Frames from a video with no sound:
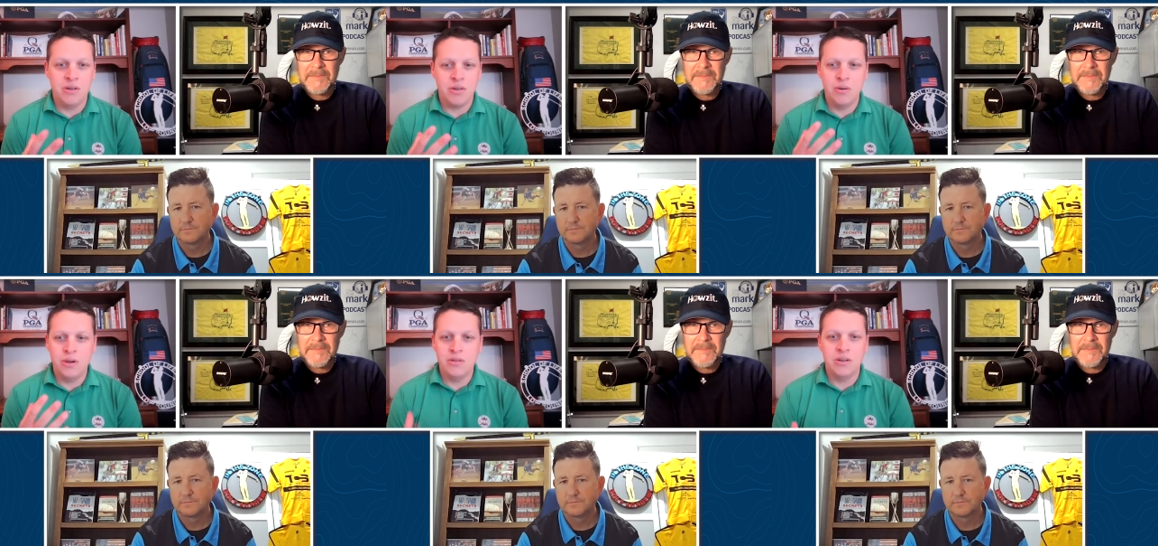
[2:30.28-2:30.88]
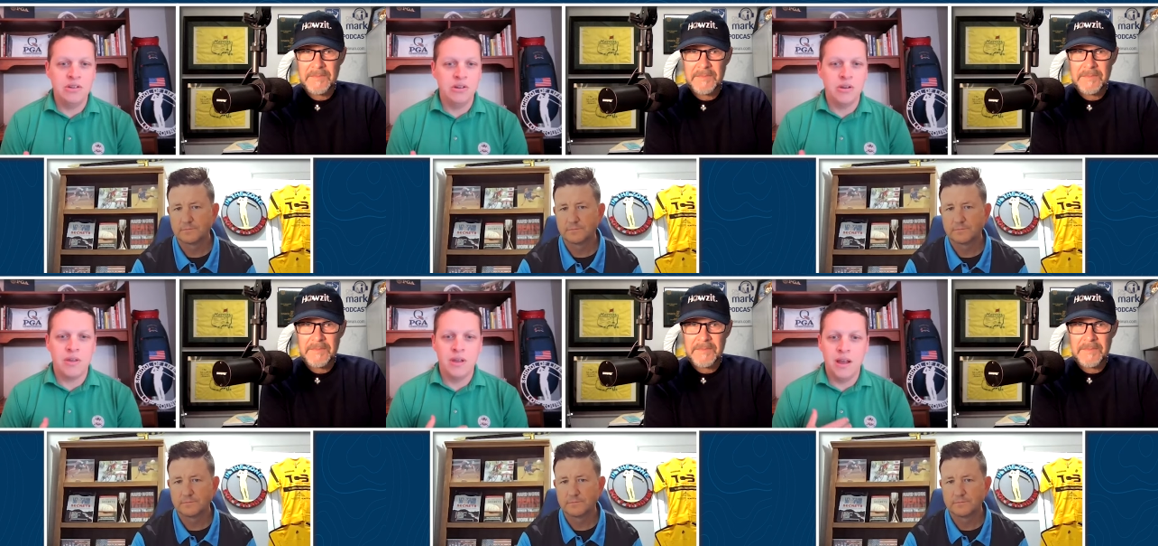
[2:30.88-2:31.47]
Speaker 1: so
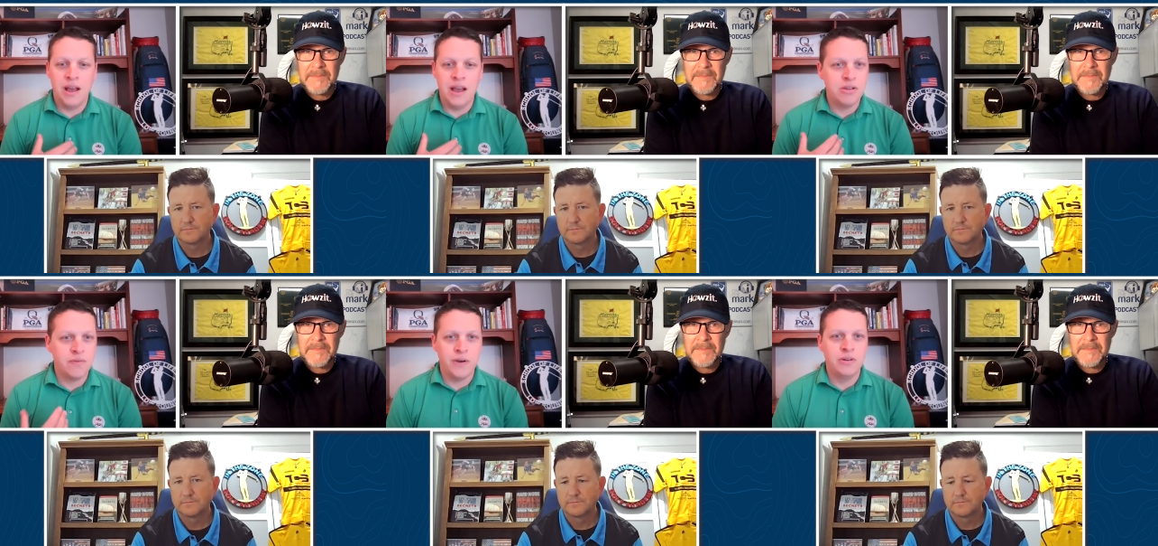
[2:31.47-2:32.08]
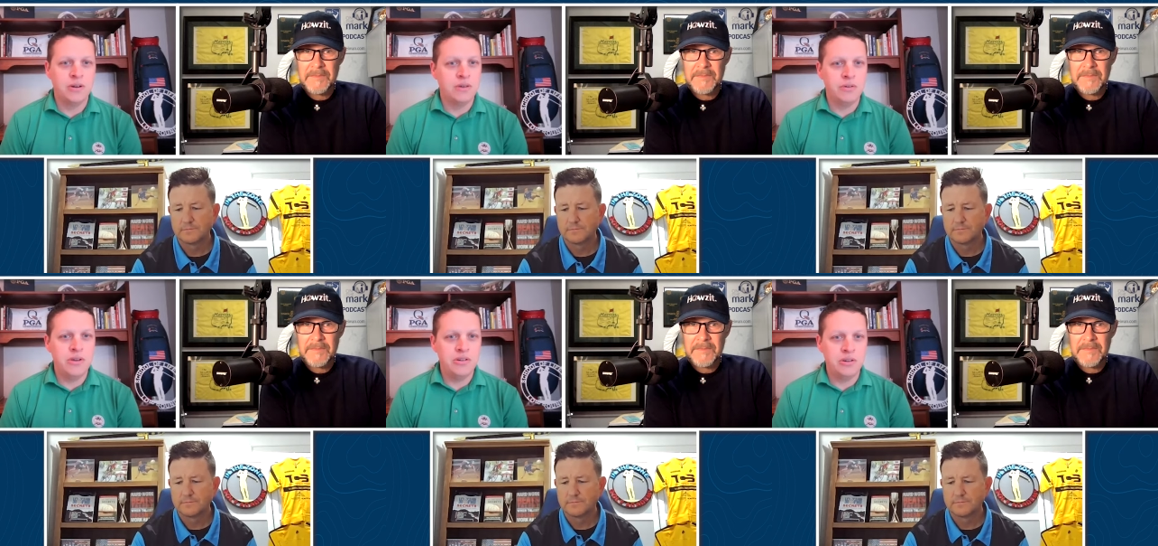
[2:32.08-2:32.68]
contagious. I just fell in love with
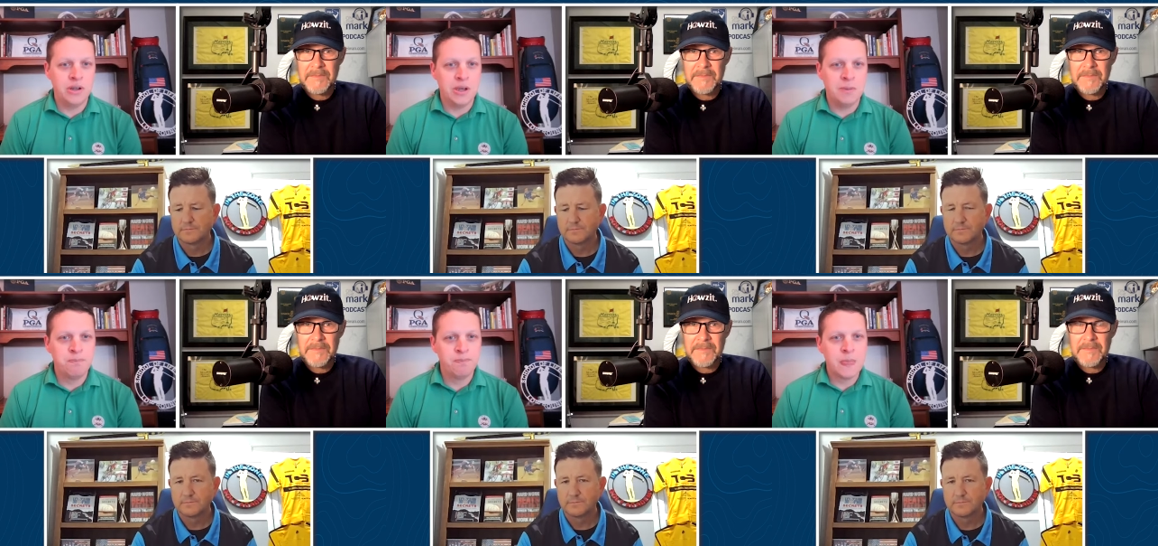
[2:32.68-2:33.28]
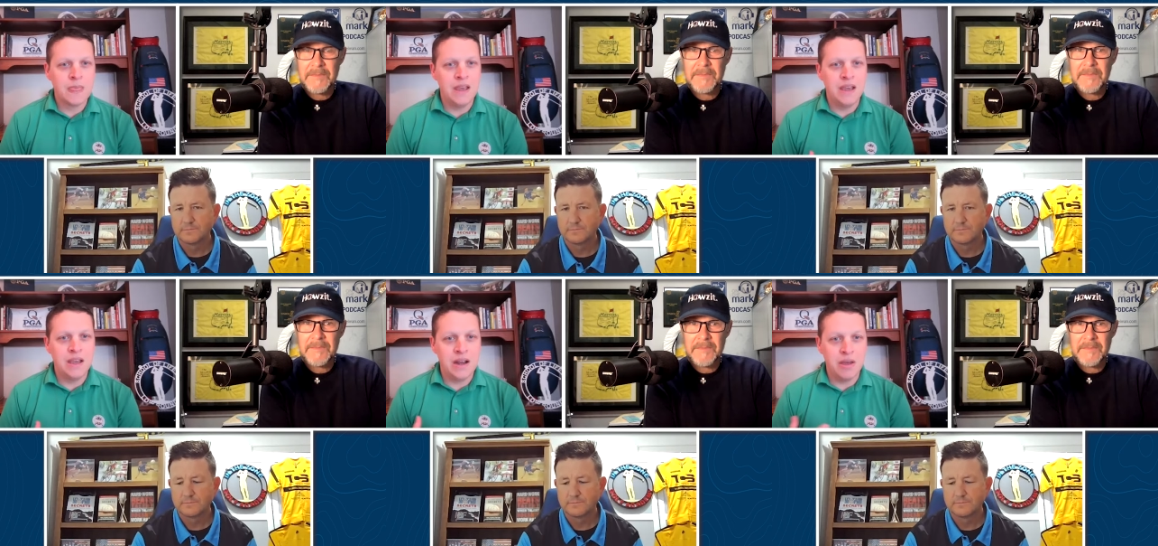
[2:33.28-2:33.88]
teaching again. game.
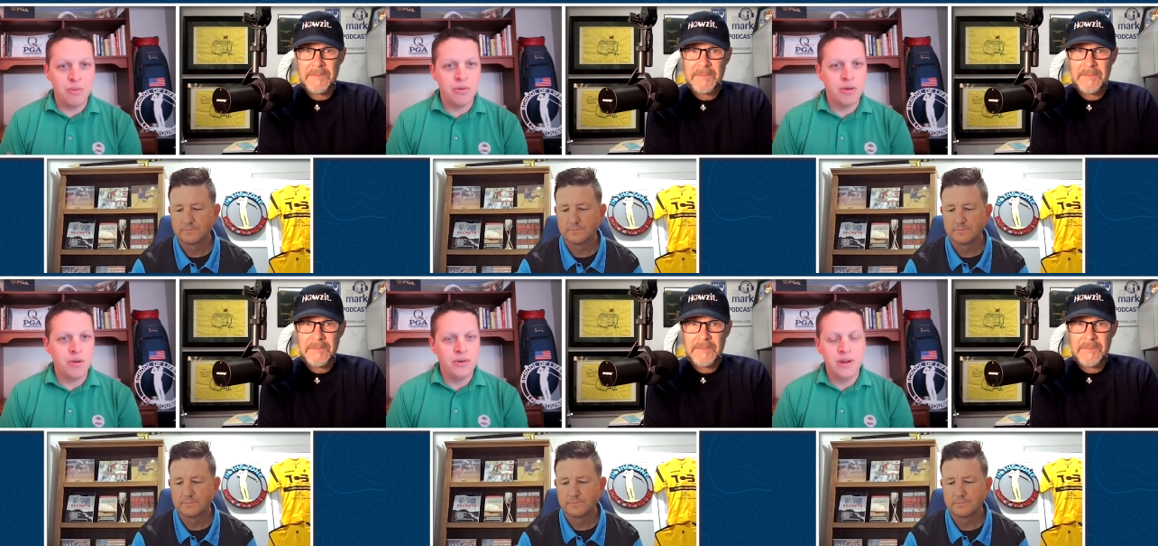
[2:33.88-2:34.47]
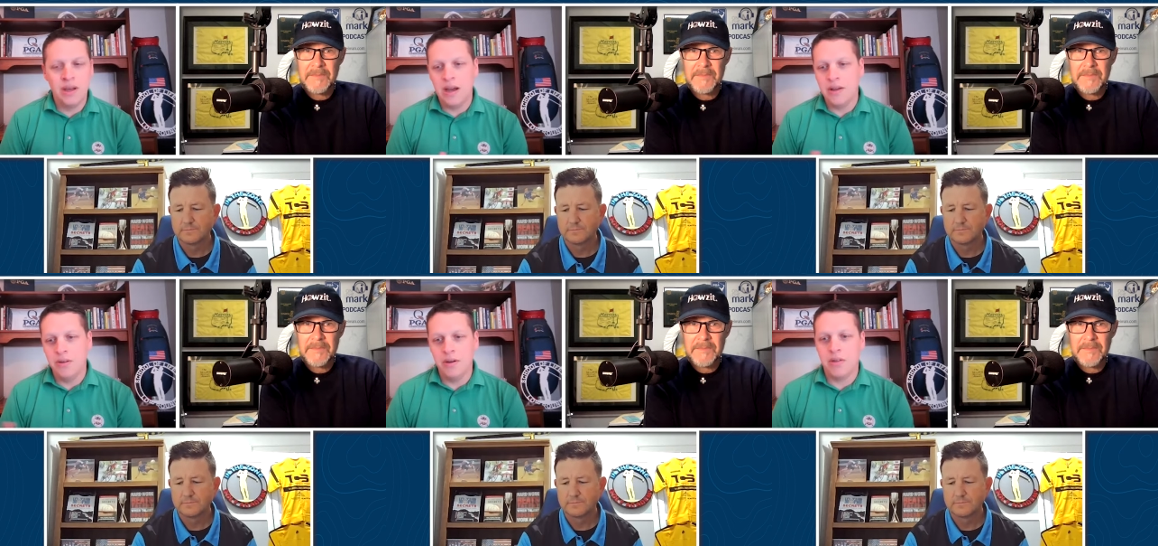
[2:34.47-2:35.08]
And as a result, I
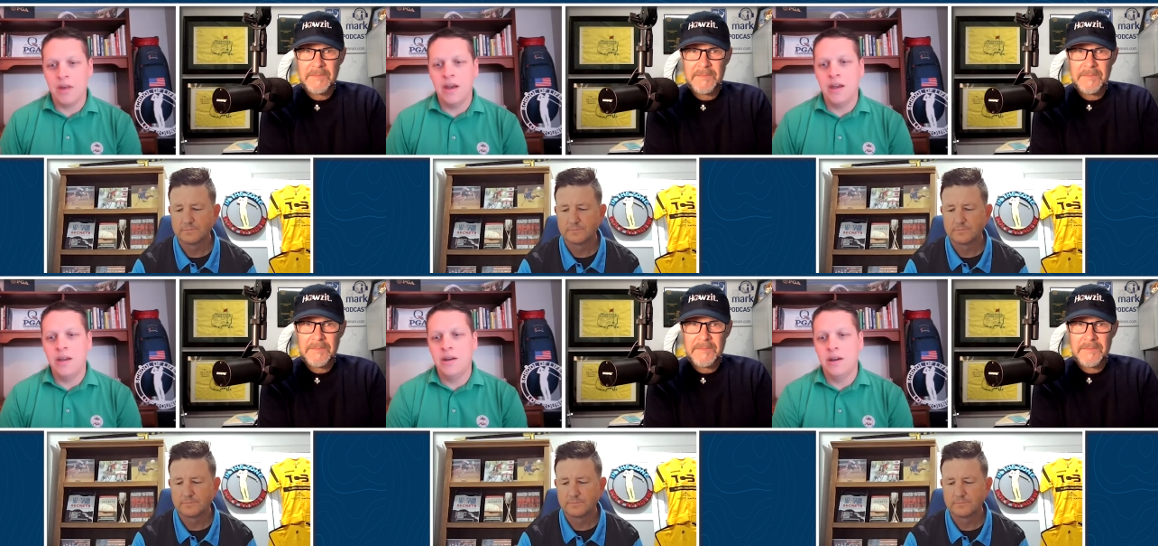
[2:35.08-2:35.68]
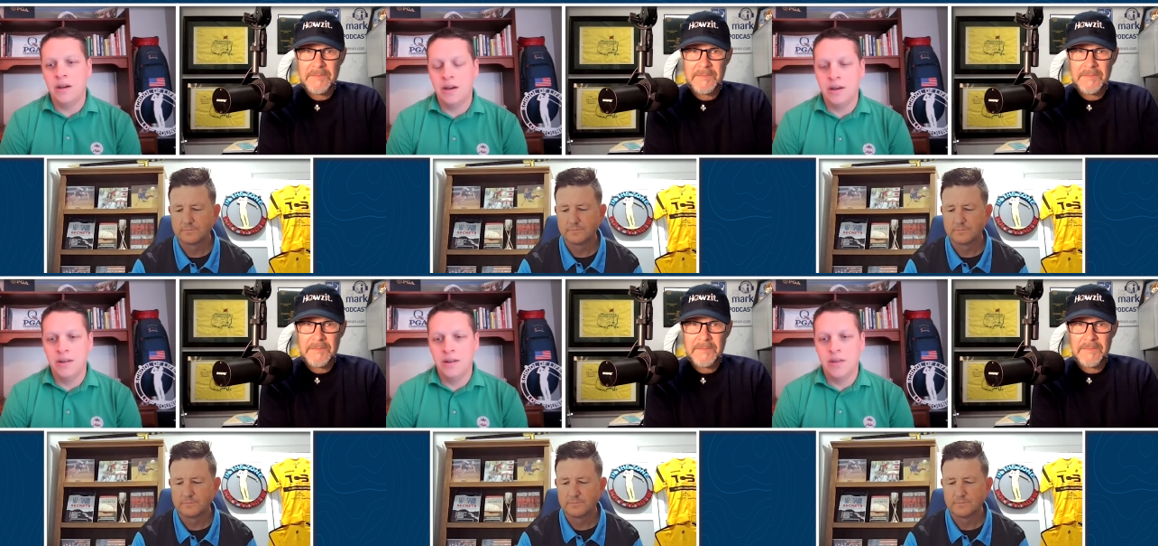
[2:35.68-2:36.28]
took a side
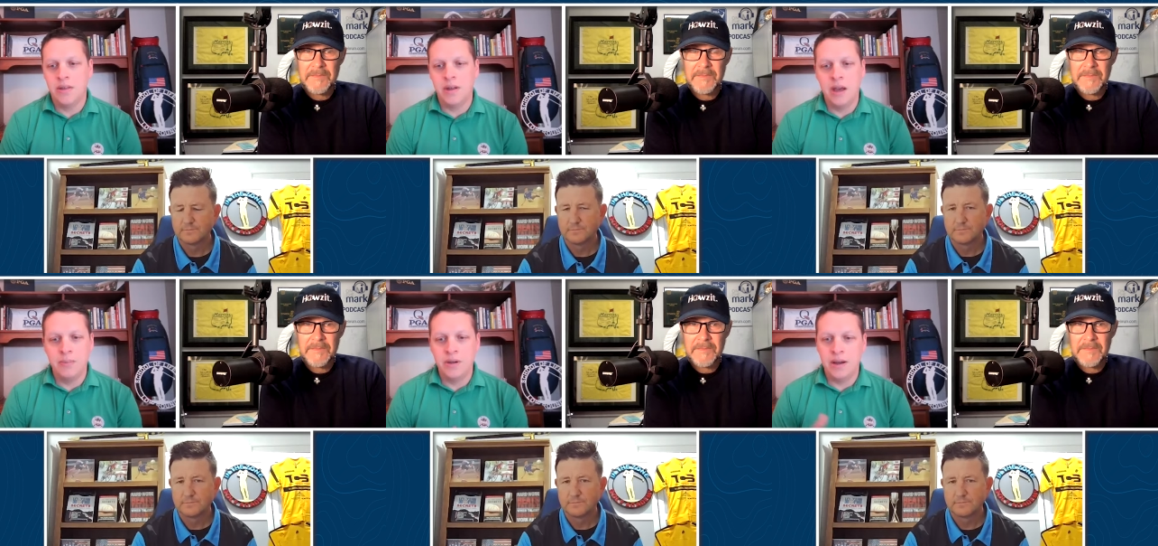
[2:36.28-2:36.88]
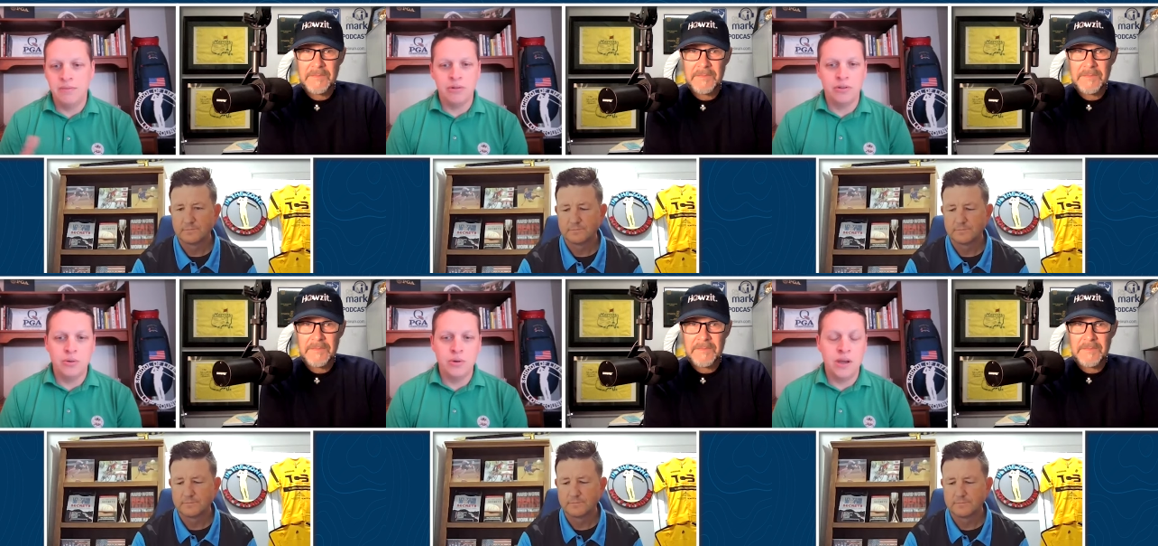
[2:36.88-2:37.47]
uh, step. And after
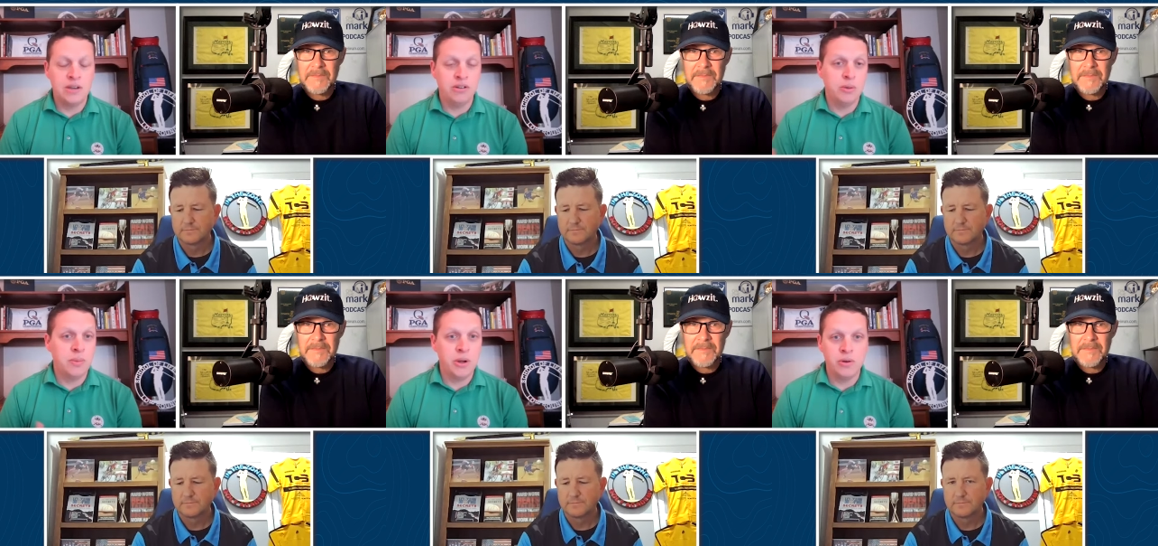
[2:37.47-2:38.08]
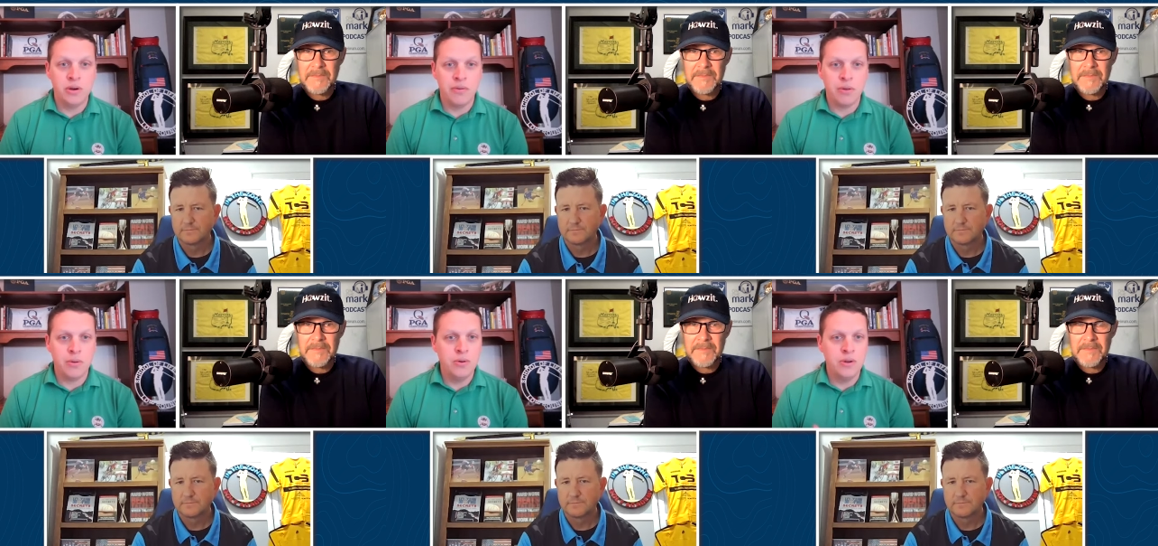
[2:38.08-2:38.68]
school, I actually opened my own golf
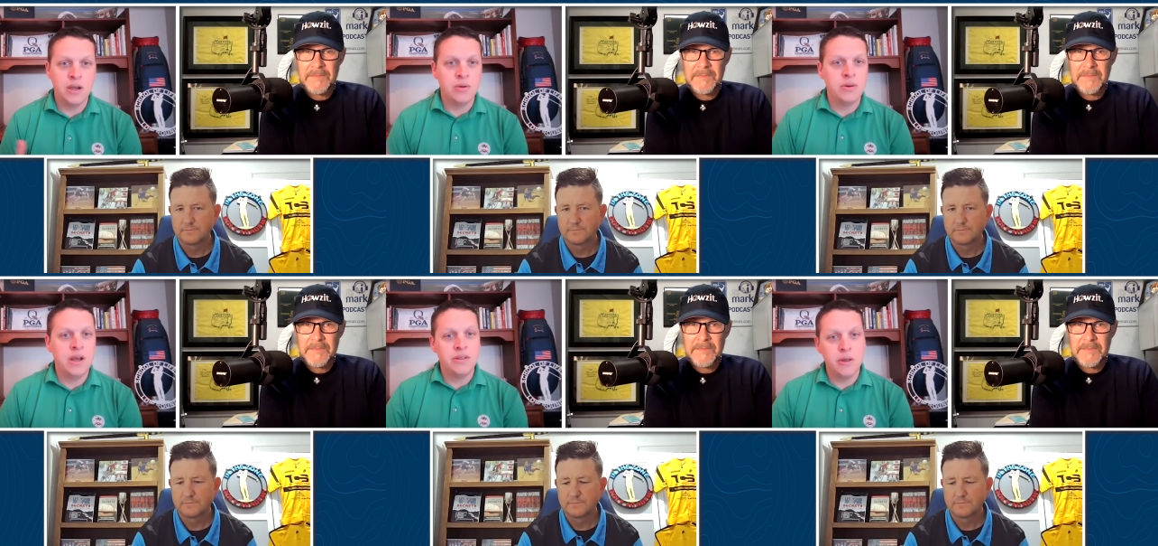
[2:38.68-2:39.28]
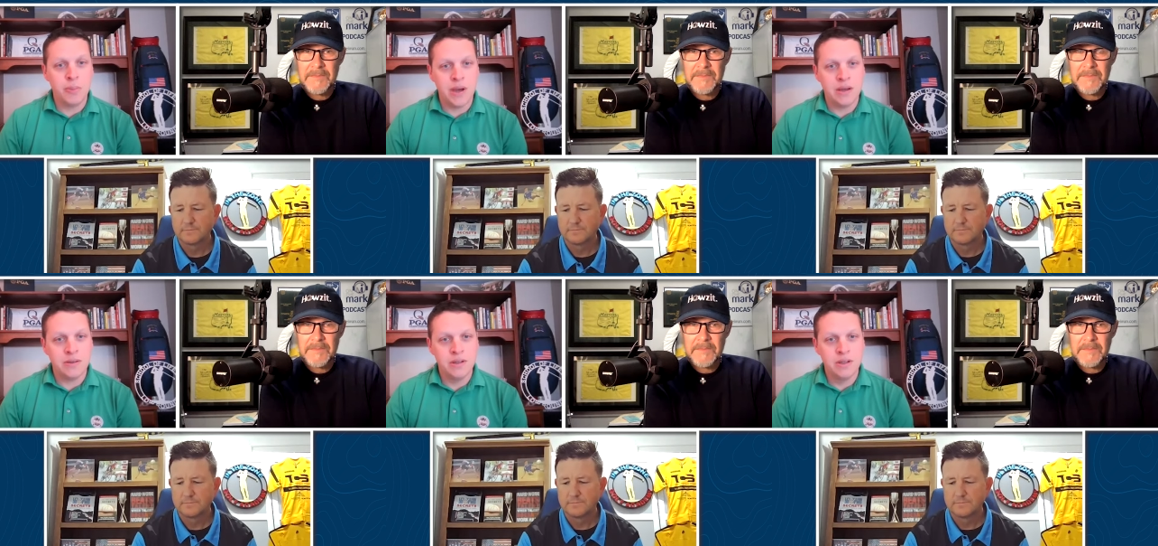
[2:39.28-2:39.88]
school and I go down this path.